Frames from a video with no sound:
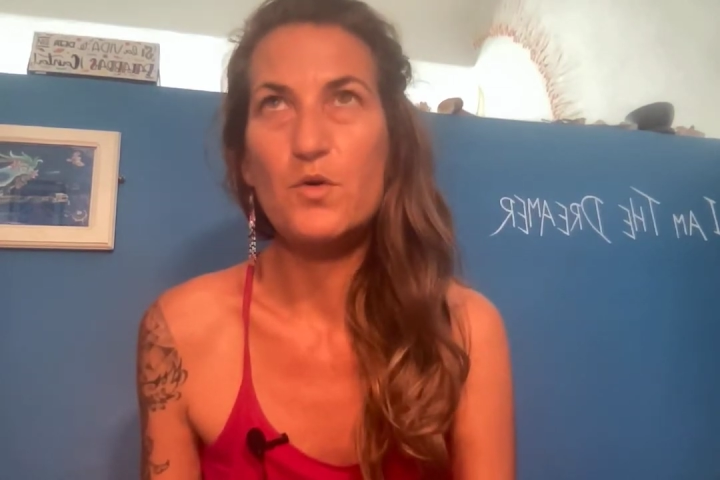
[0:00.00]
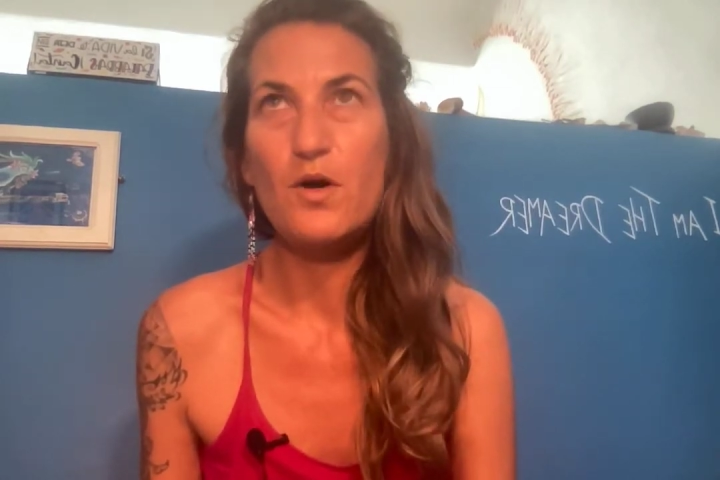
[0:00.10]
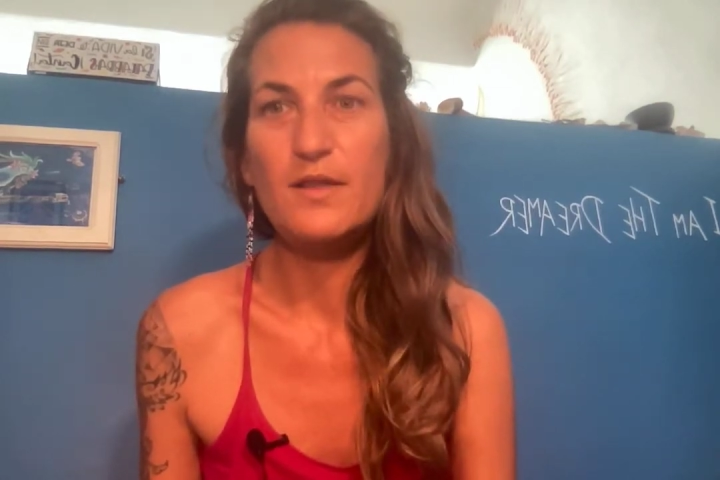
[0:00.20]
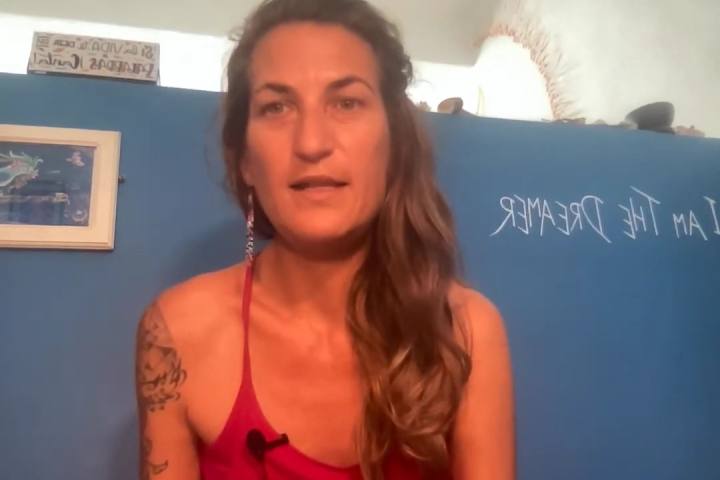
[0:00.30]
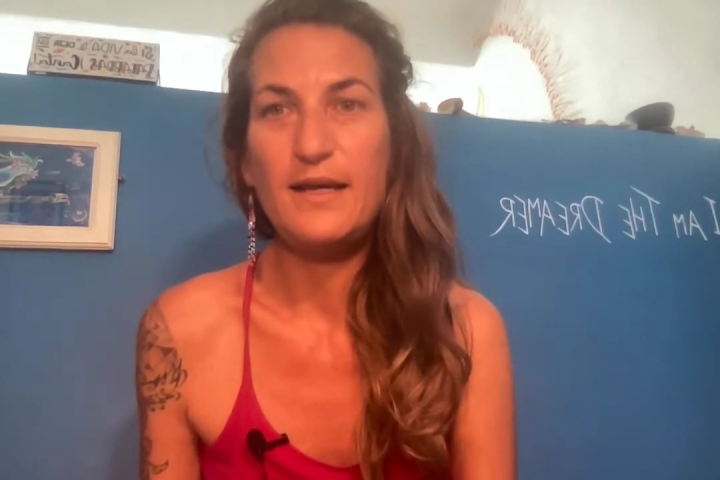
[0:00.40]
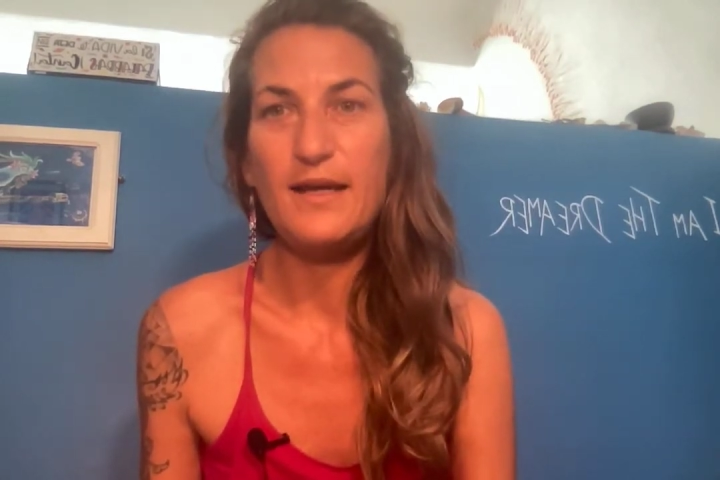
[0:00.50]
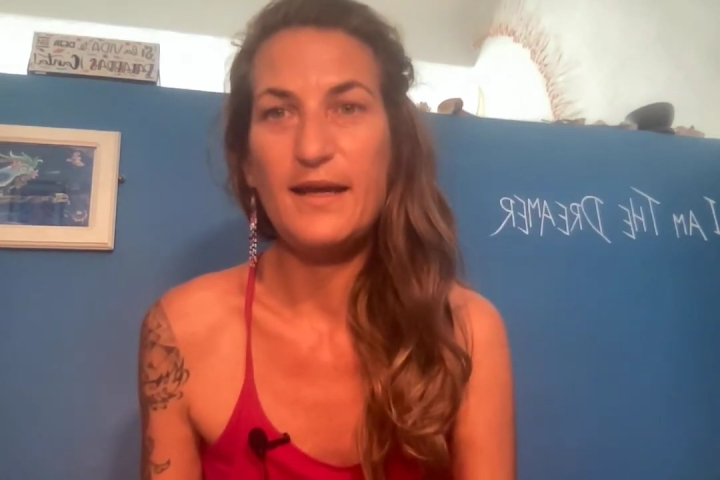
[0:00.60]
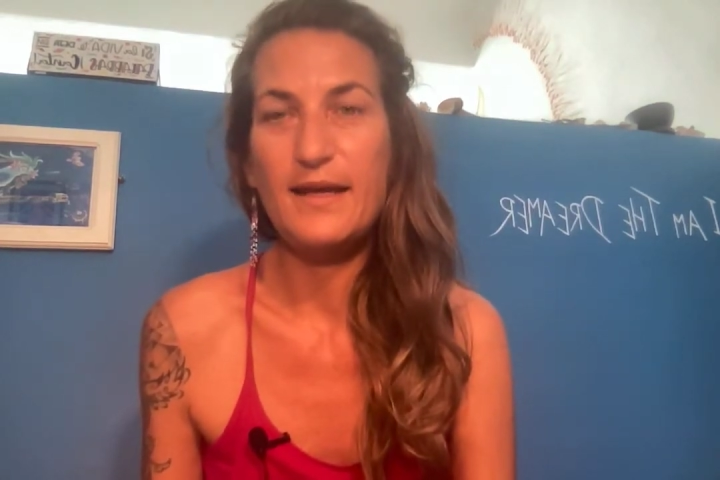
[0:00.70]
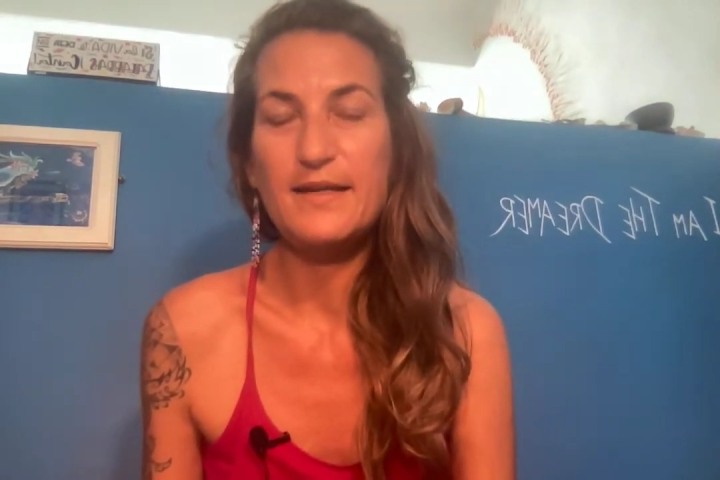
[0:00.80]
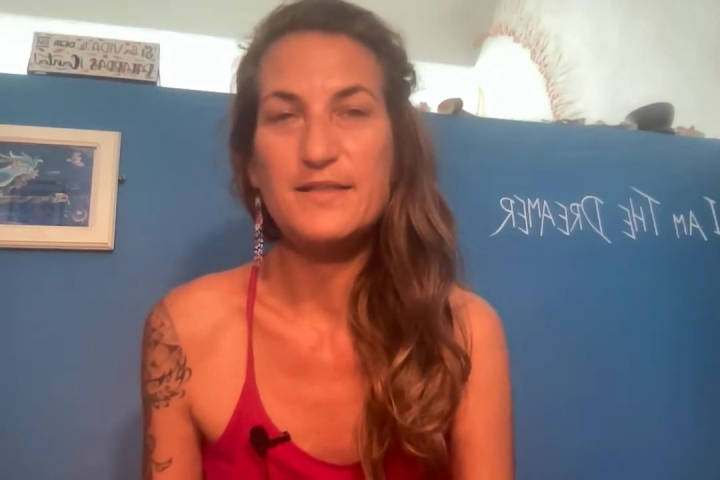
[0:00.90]
only
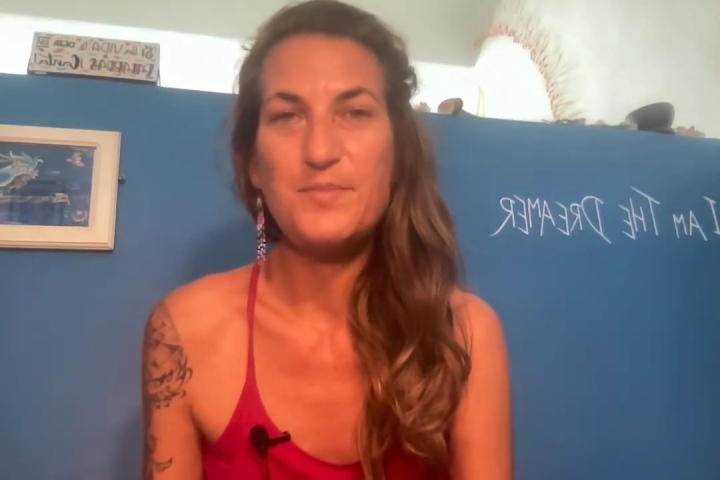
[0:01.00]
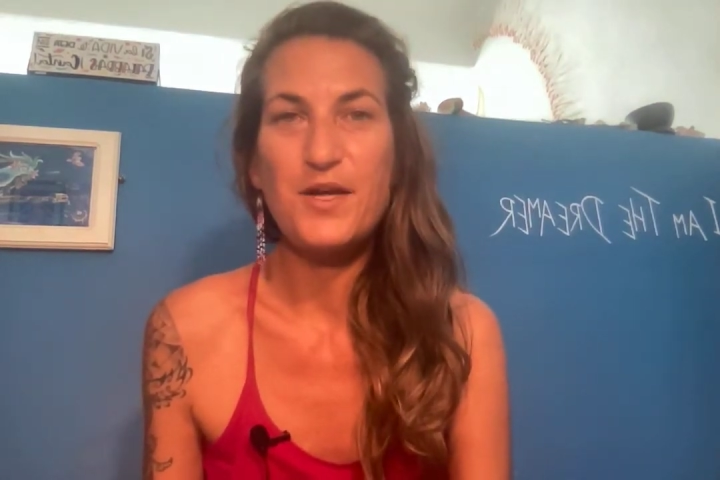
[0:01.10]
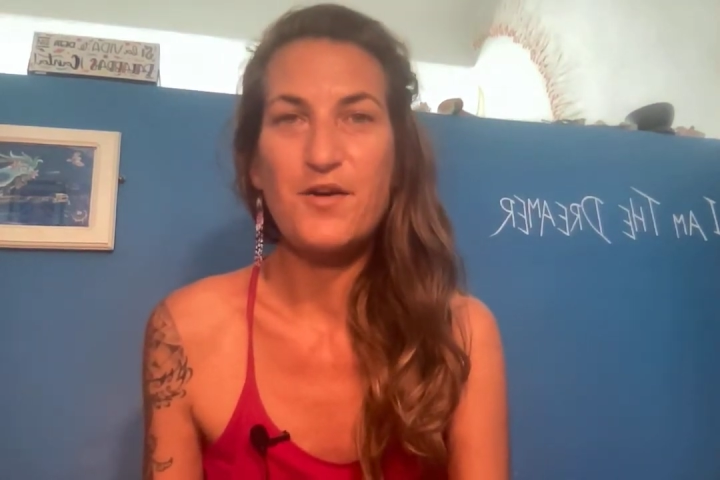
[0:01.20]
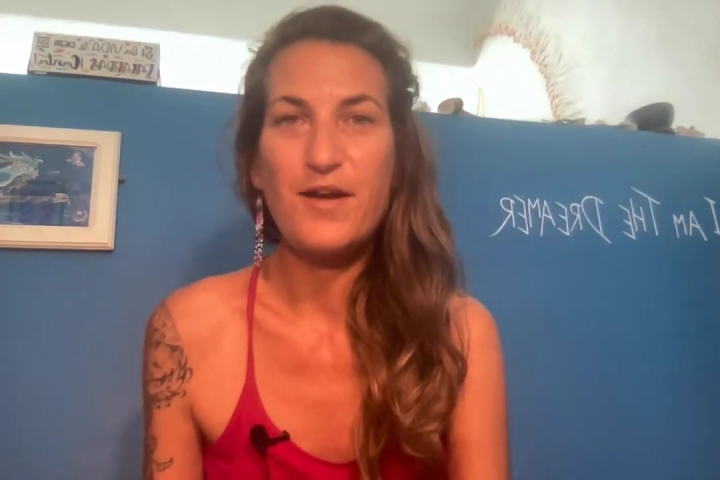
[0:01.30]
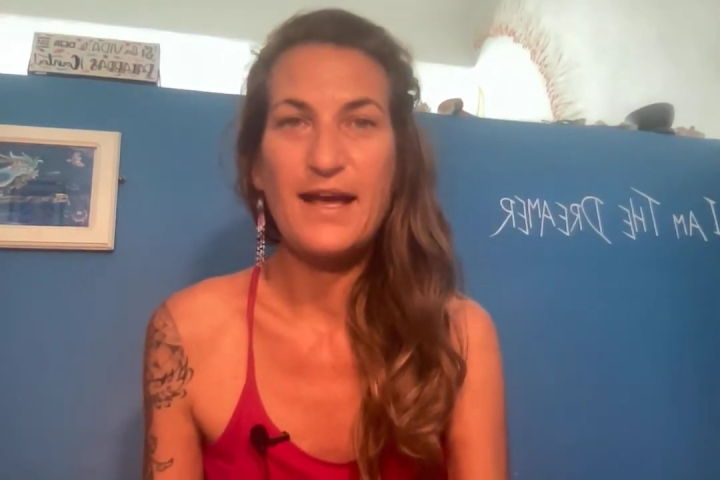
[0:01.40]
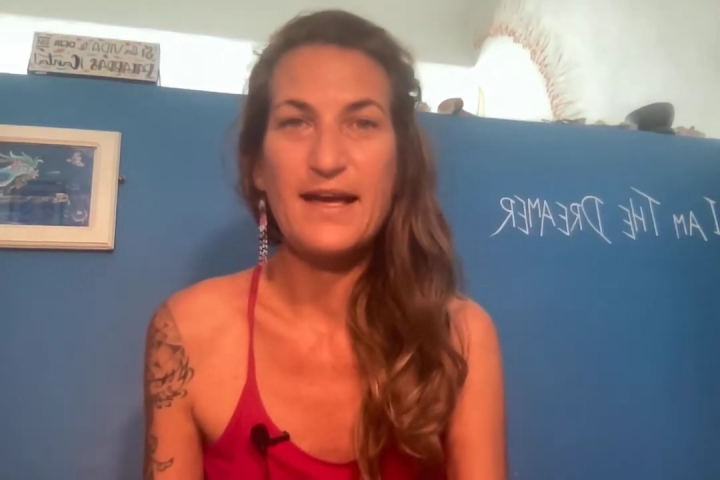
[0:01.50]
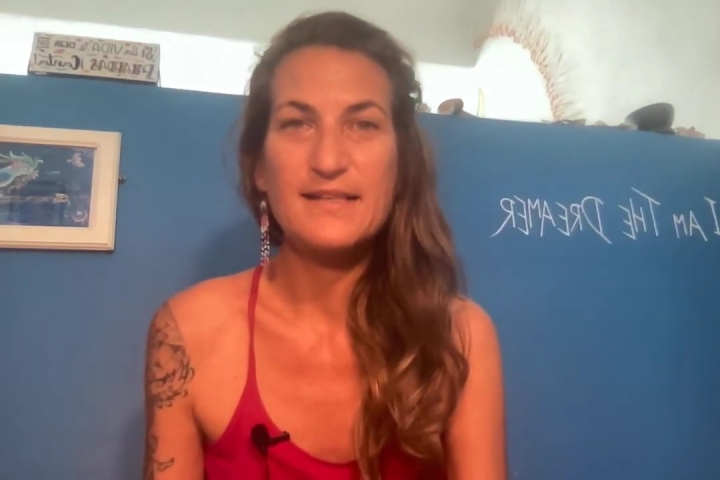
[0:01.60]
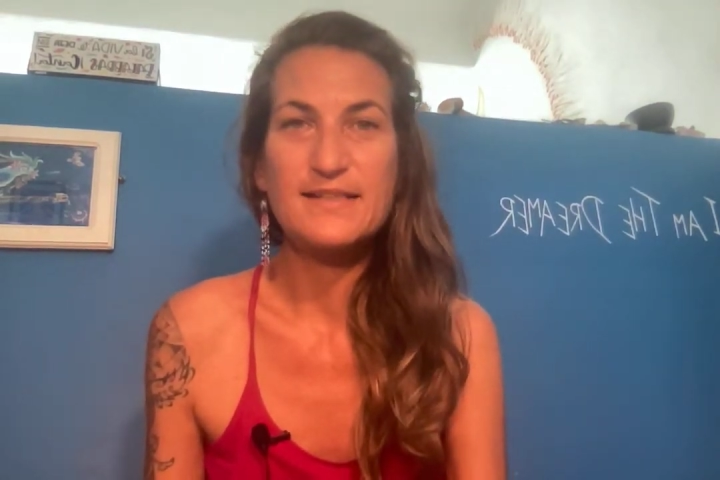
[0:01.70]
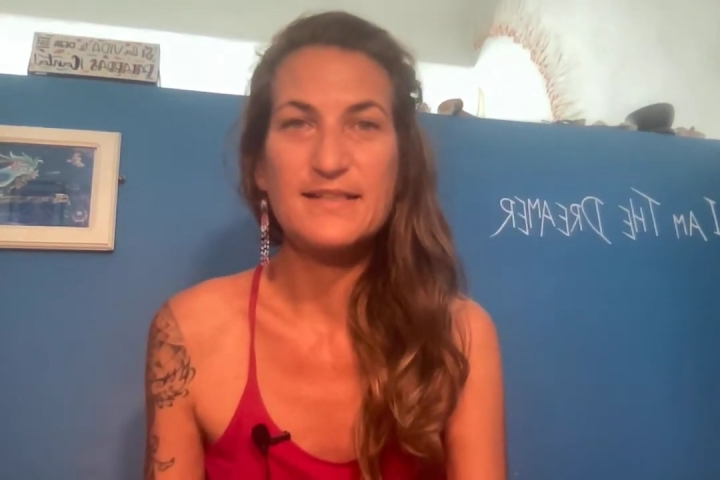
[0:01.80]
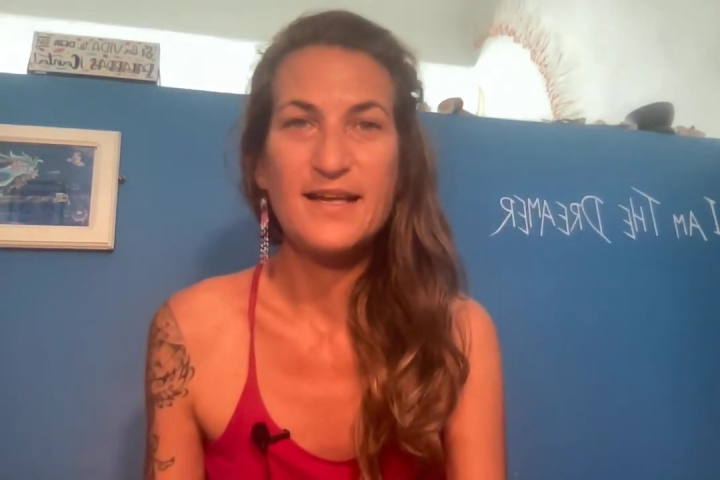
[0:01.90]

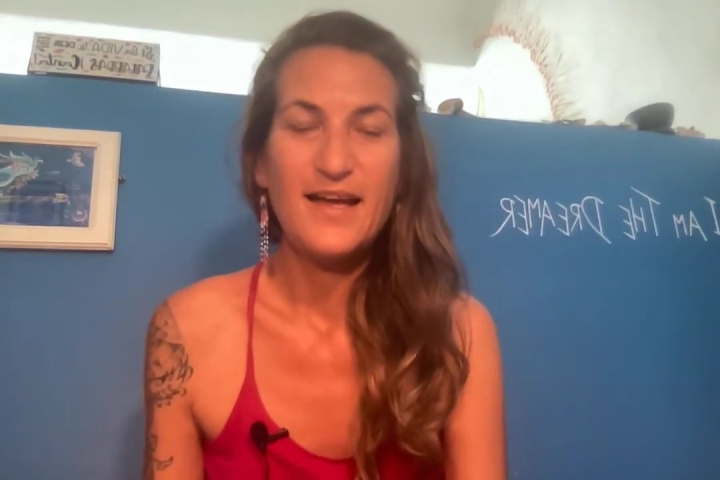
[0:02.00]
experienced